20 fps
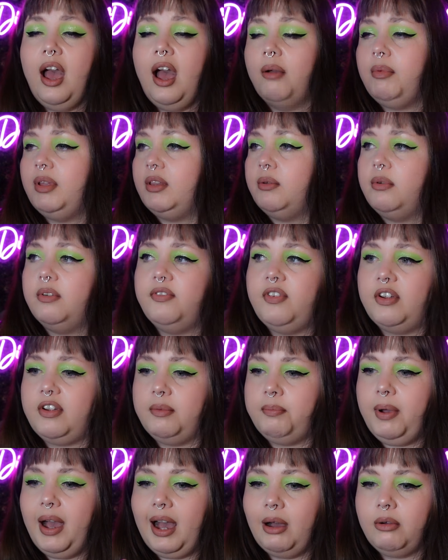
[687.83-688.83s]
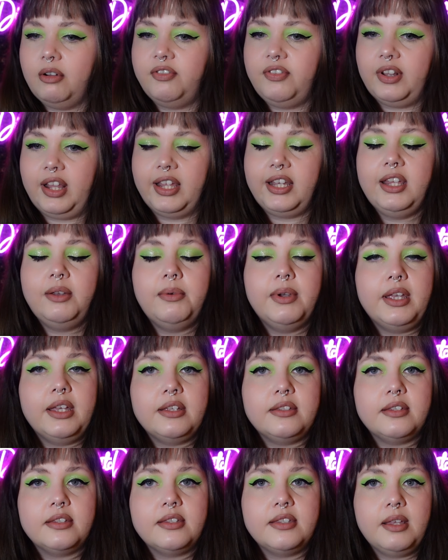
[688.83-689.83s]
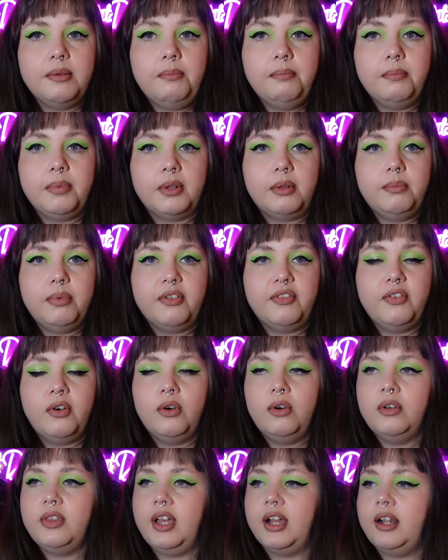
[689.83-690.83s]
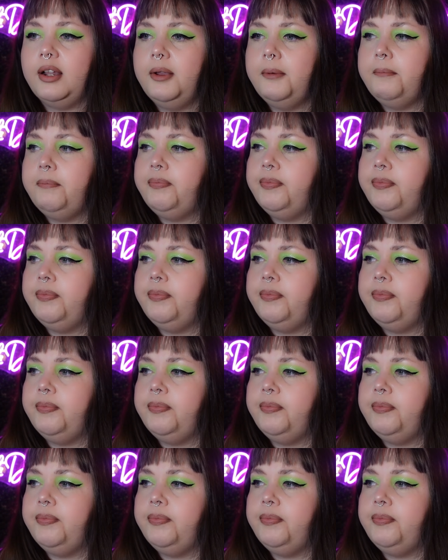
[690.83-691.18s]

I mean, they were very powerful anyway as a symbol before that.